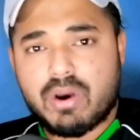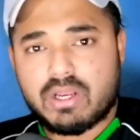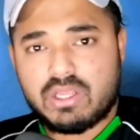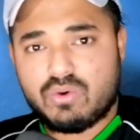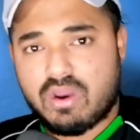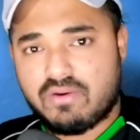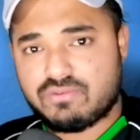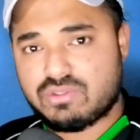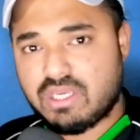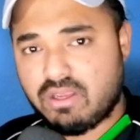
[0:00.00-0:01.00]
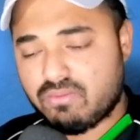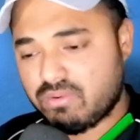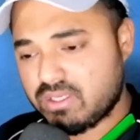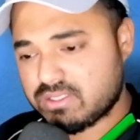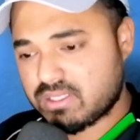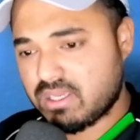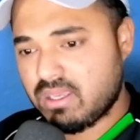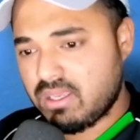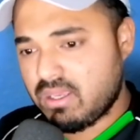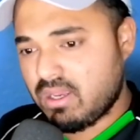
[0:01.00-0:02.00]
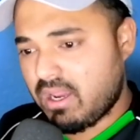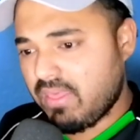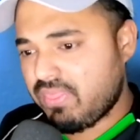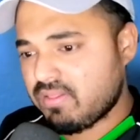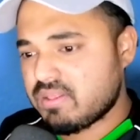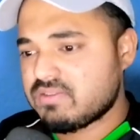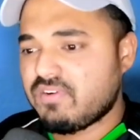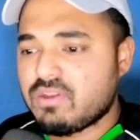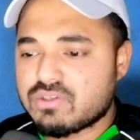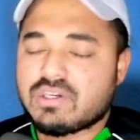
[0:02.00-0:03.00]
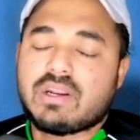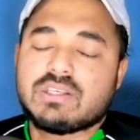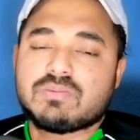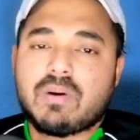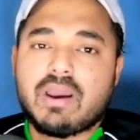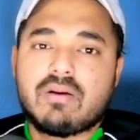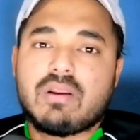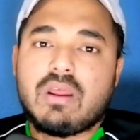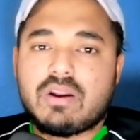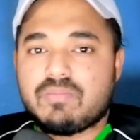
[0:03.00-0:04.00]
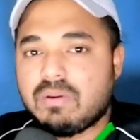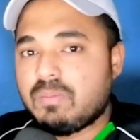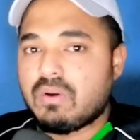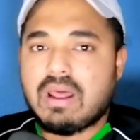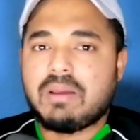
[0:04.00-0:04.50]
but you have to take risk. I think this video is gonna inspire a lot of people.